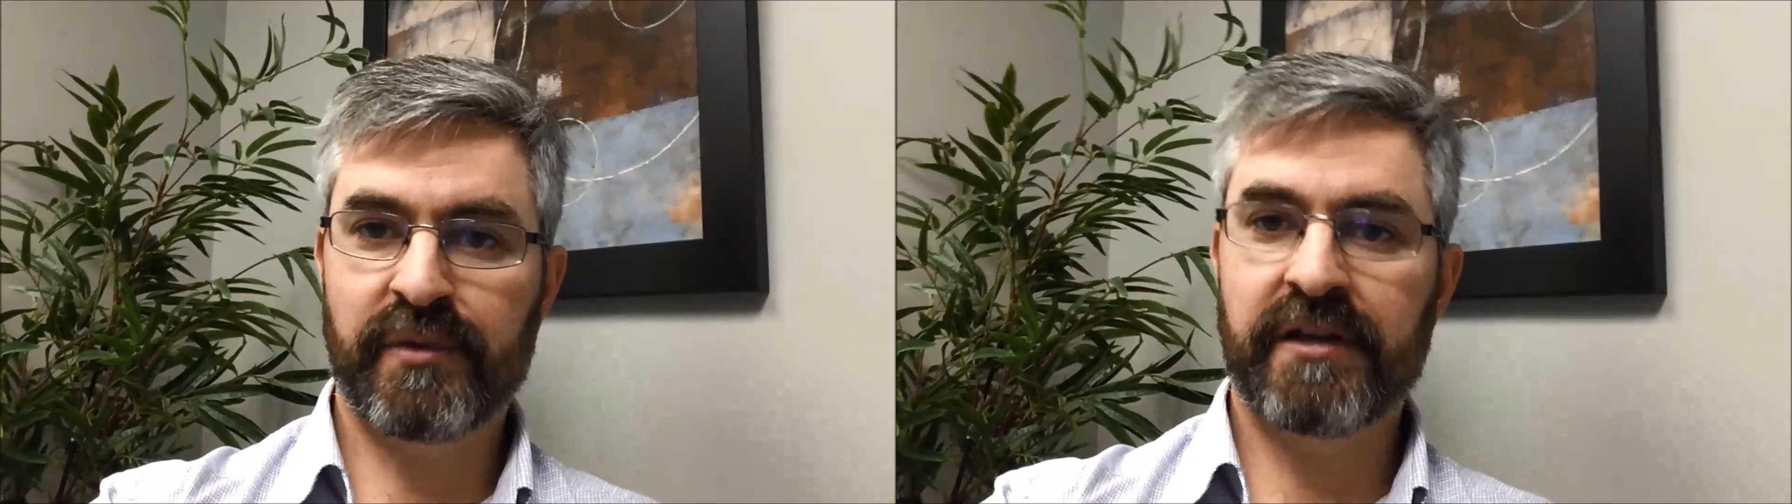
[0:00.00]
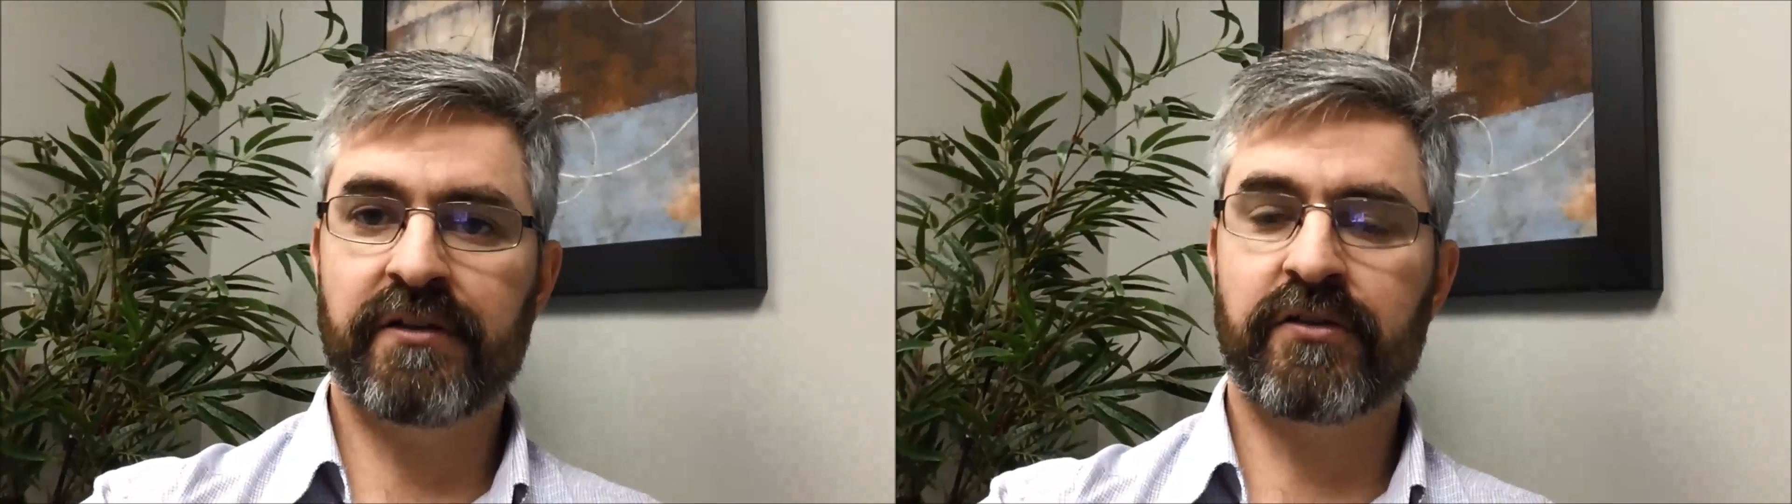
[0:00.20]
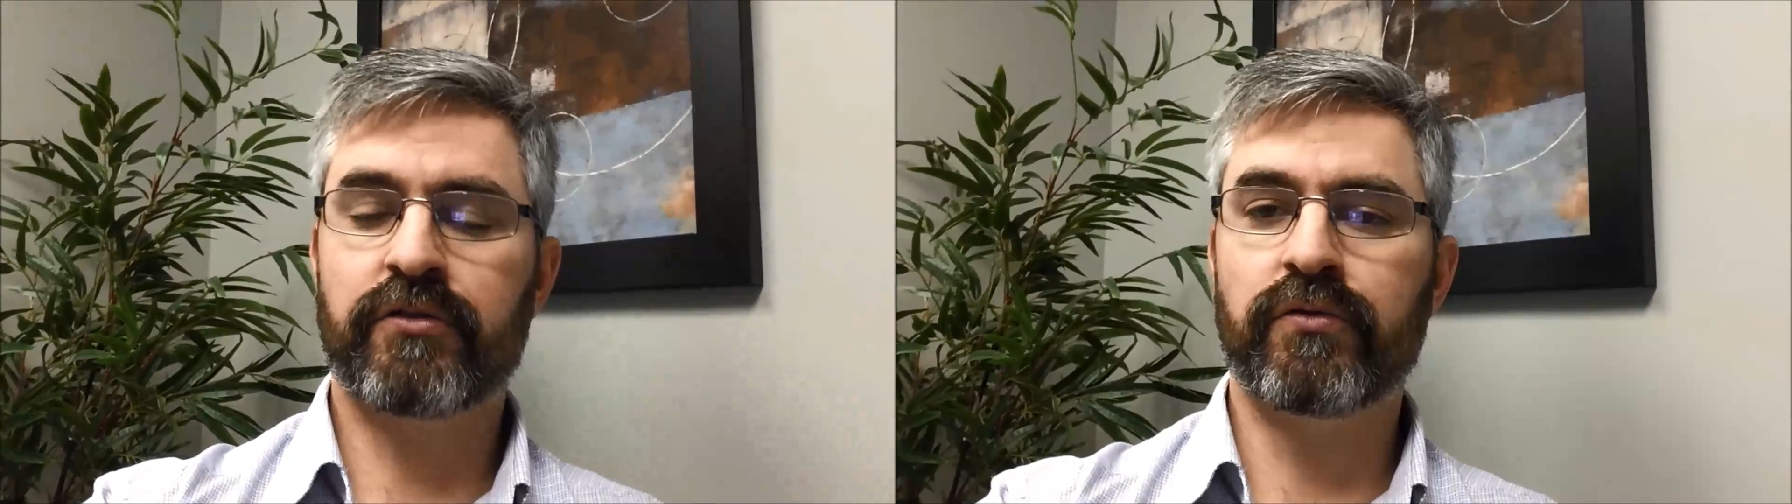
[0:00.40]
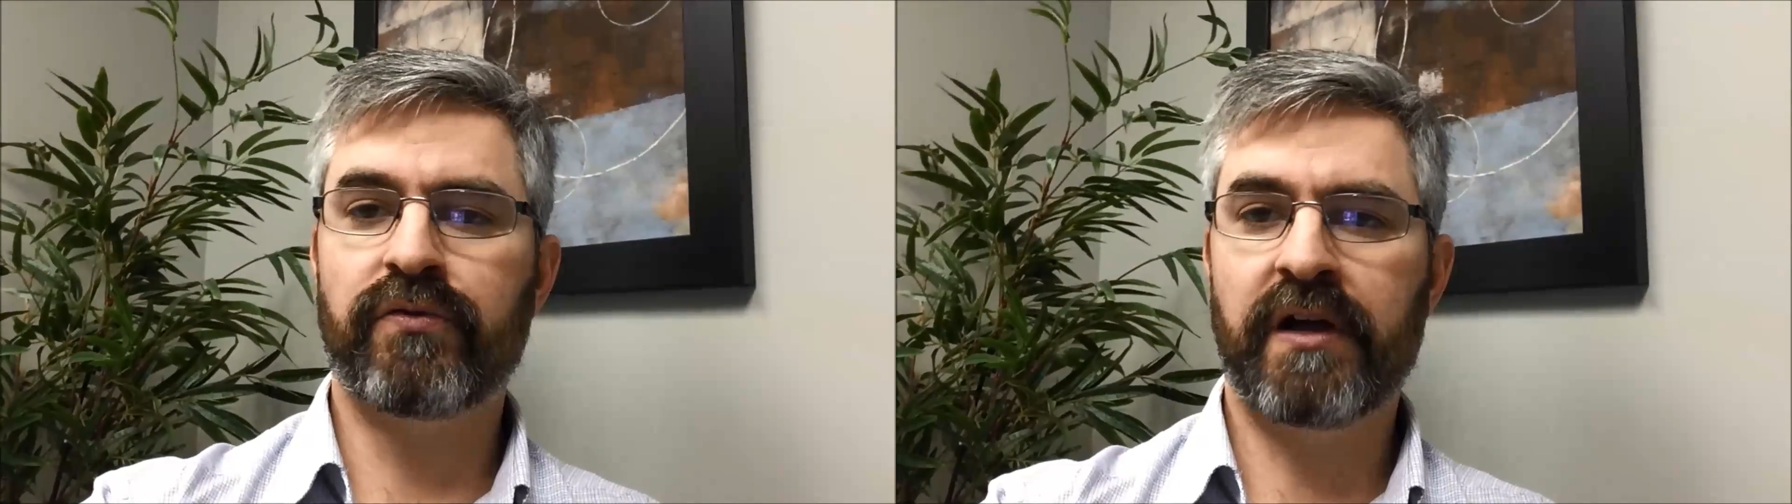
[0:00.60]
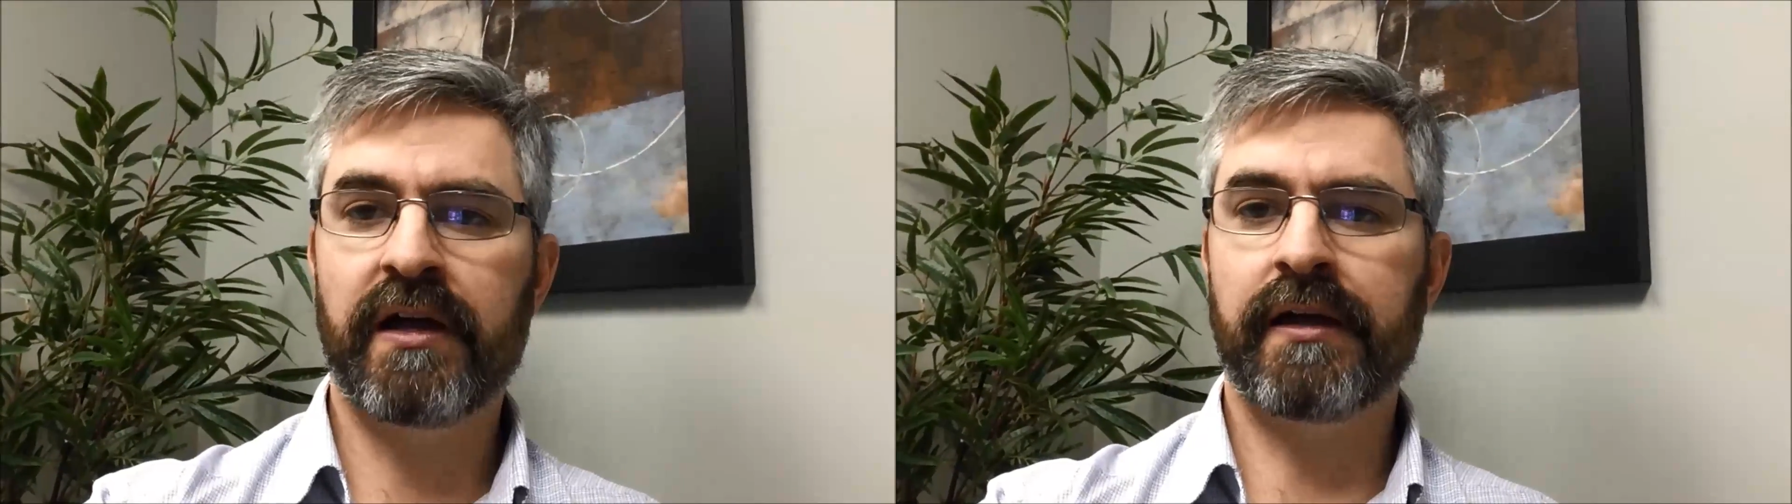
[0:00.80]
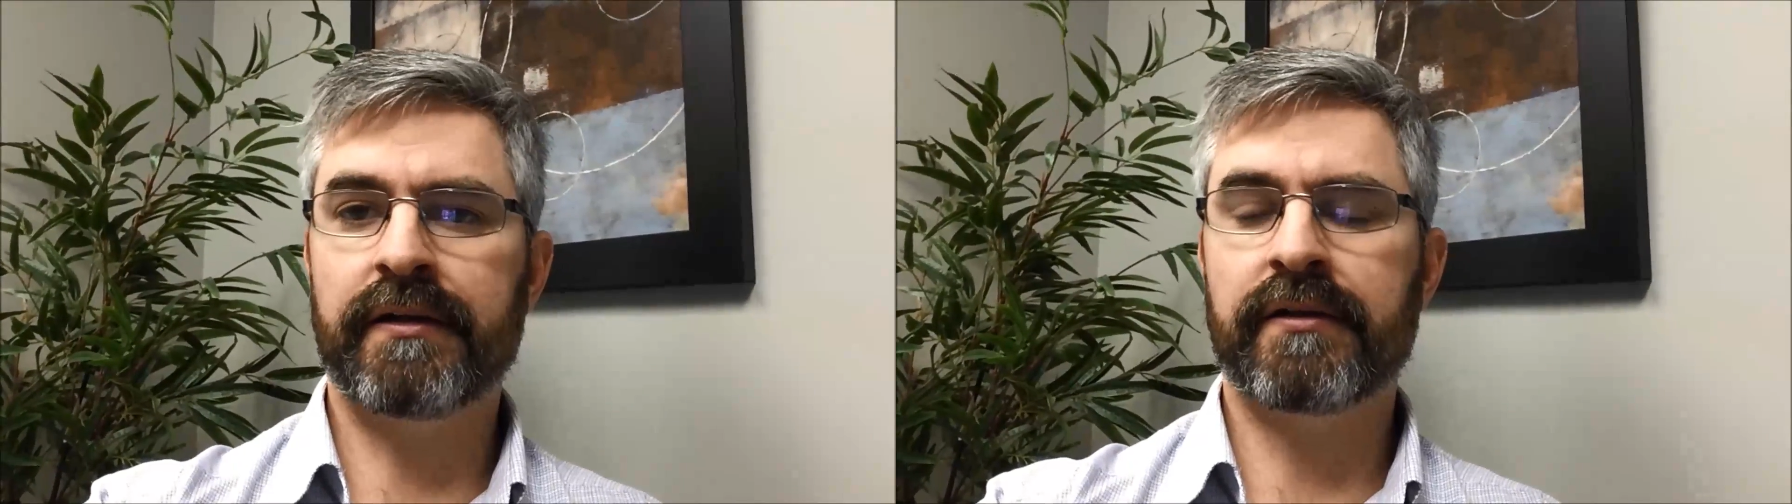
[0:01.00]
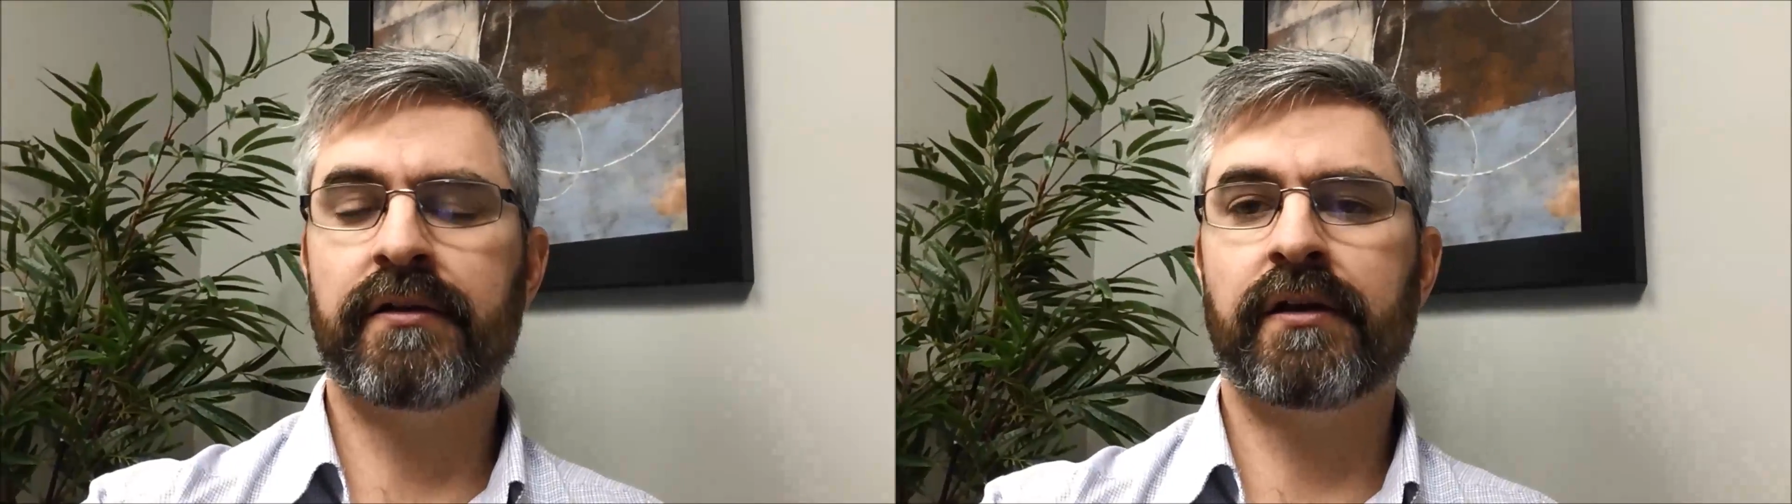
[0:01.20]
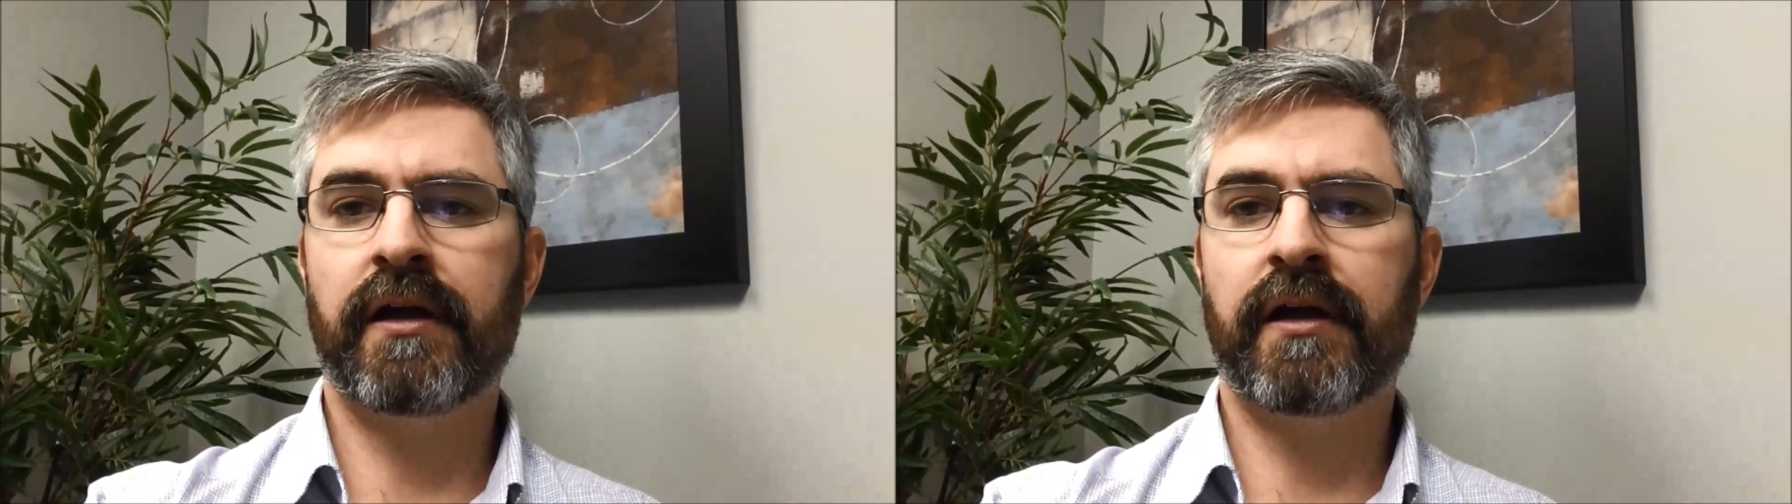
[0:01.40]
minutes to find